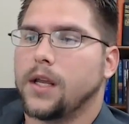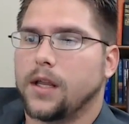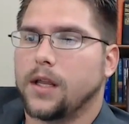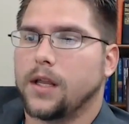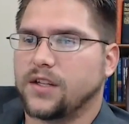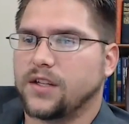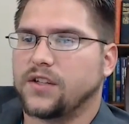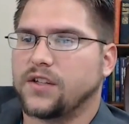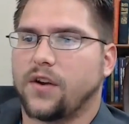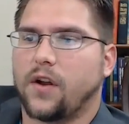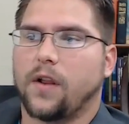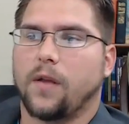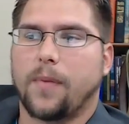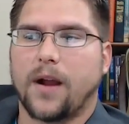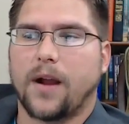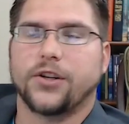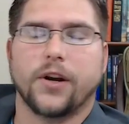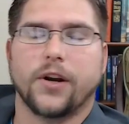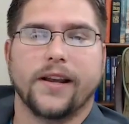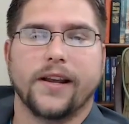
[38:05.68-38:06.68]
This is all
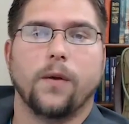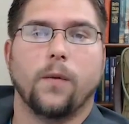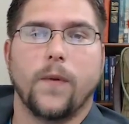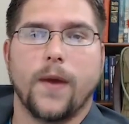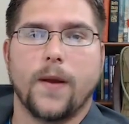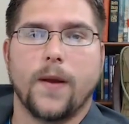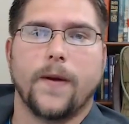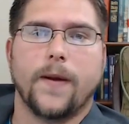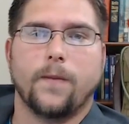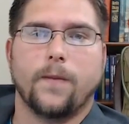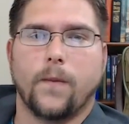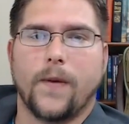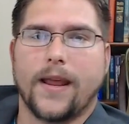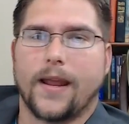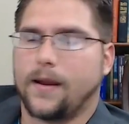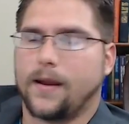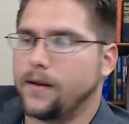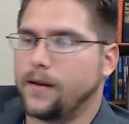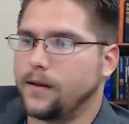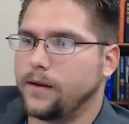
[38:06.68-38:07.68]
about trying to get a win, win,
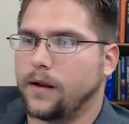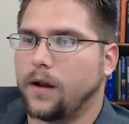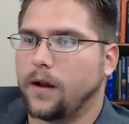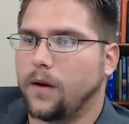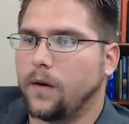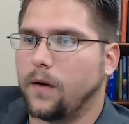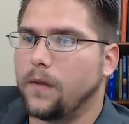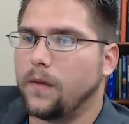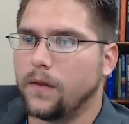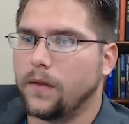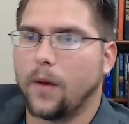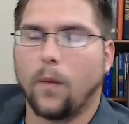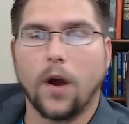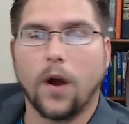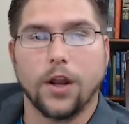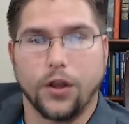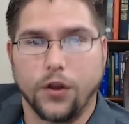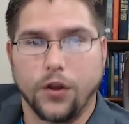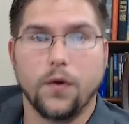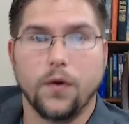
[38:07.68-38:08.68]
win. They
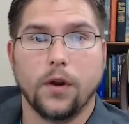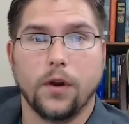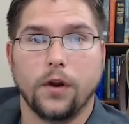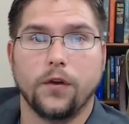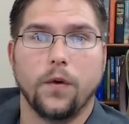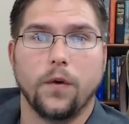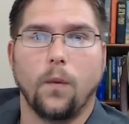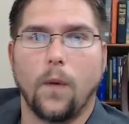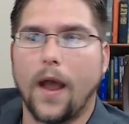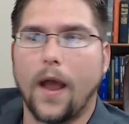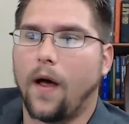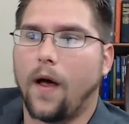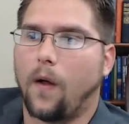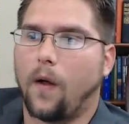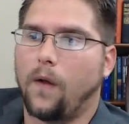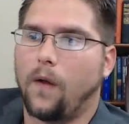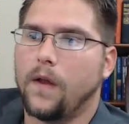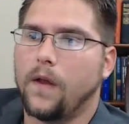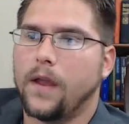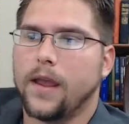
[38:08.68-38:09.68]
want you to do
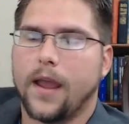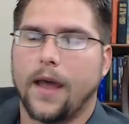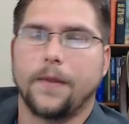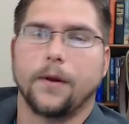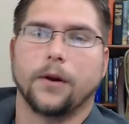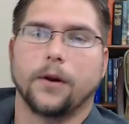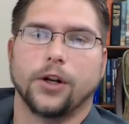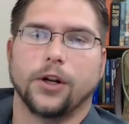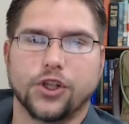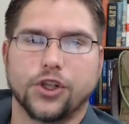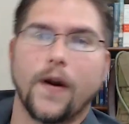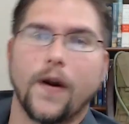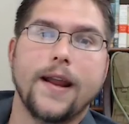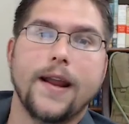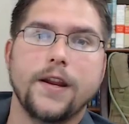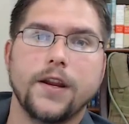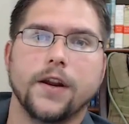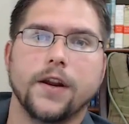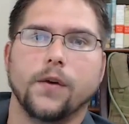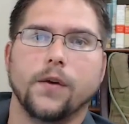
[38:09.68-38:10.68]
well and they're going to
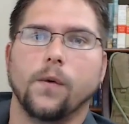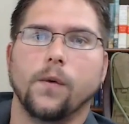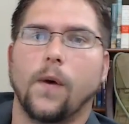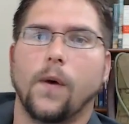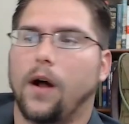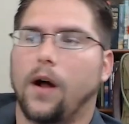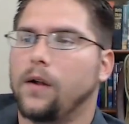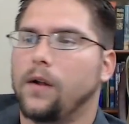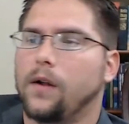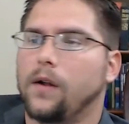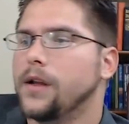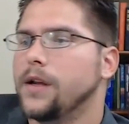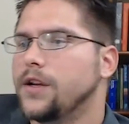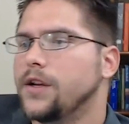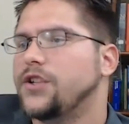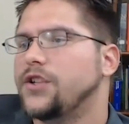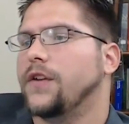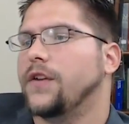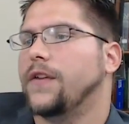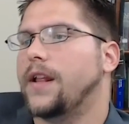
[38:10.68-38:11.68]
train you to do well
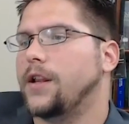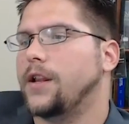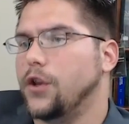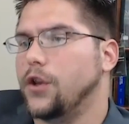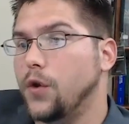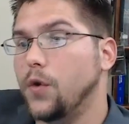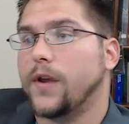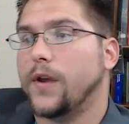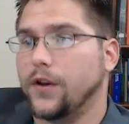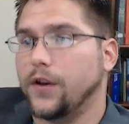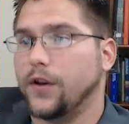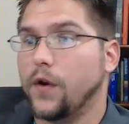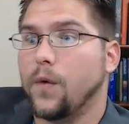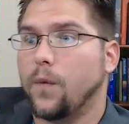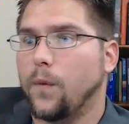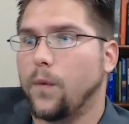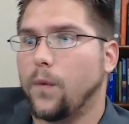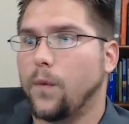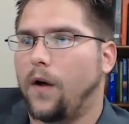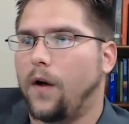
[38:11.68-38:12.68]
so that you can
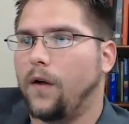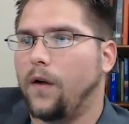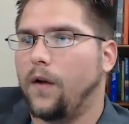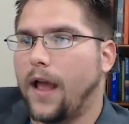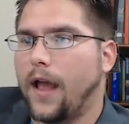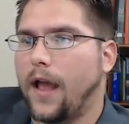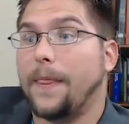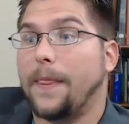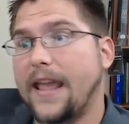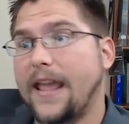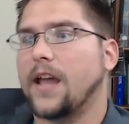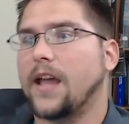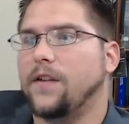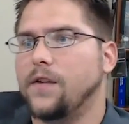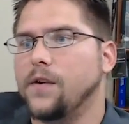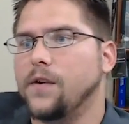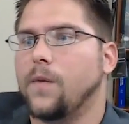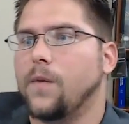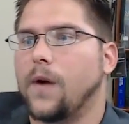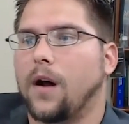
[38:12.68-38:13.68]
do well and they can
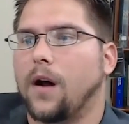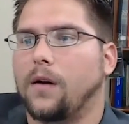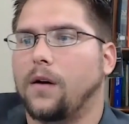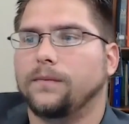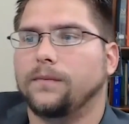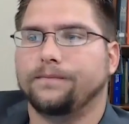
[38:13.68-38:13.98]
do well.